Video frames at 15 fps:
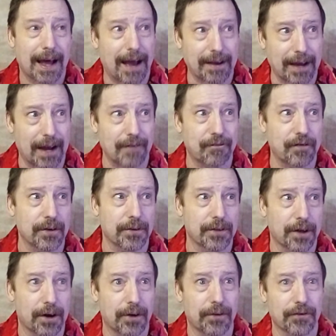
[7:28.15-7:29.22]
I got a few of
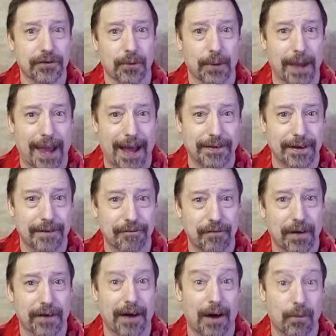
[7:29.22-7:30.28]
those, so we had to
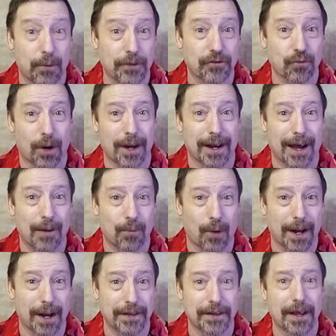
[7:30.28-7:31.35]
figure out which one I
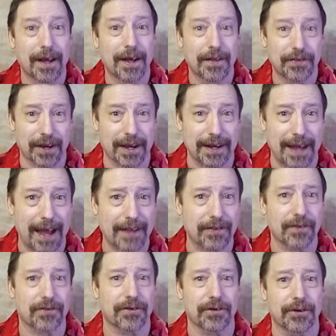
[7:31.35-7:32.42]
wanted to connect
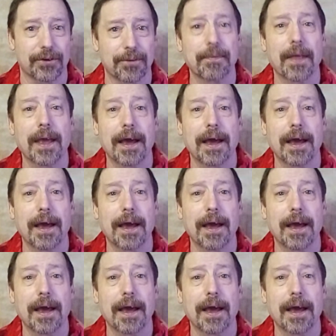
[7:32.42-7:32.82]
it to.